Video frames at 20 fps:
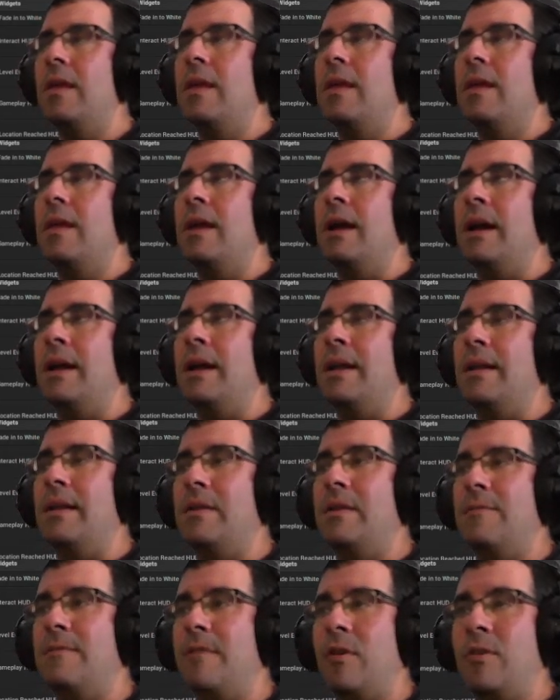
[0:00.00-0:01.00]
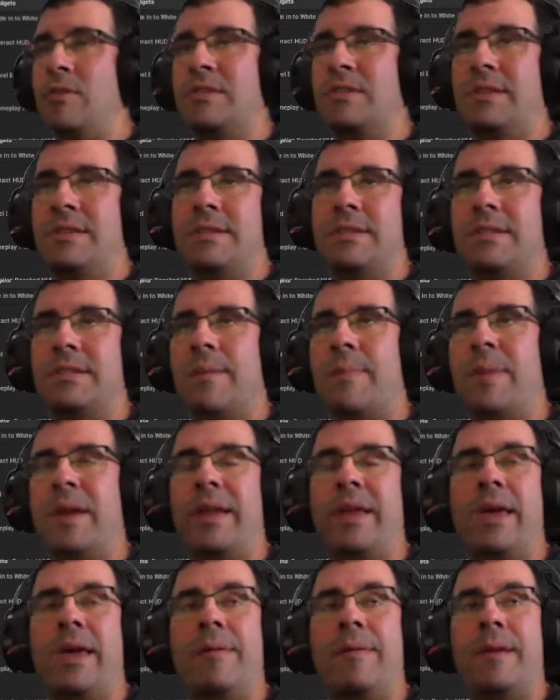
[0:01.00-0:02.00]
And of course, this is a
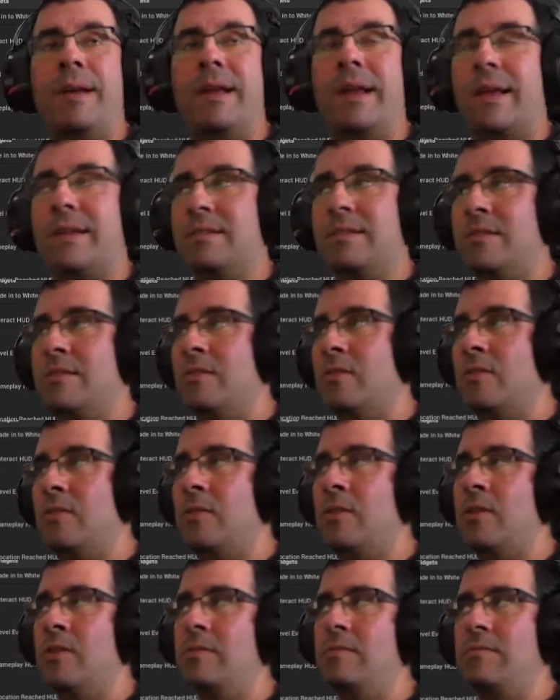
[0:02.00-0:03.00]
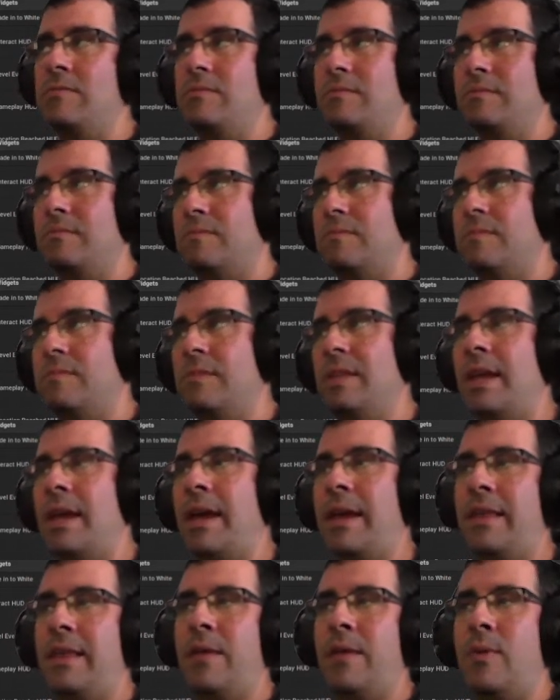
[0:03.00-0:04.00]
very heavy class. So the
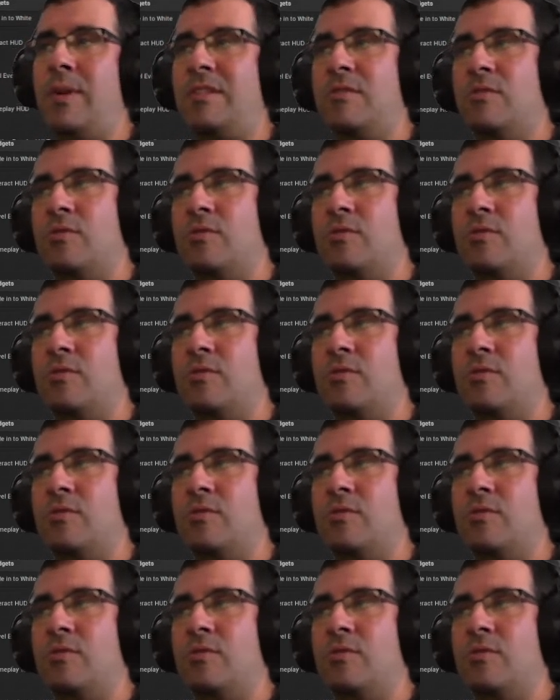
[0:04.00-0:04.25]
idea was to